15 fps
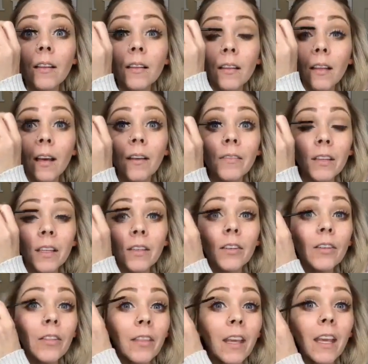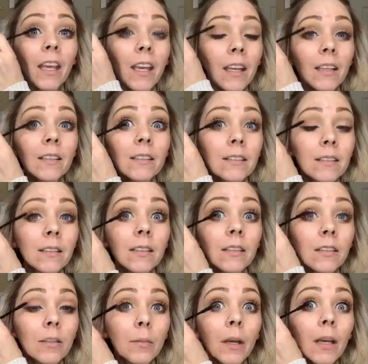Love you, thanks. You're
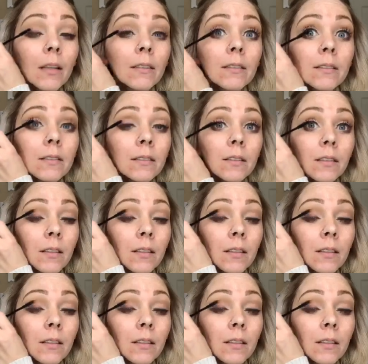the best.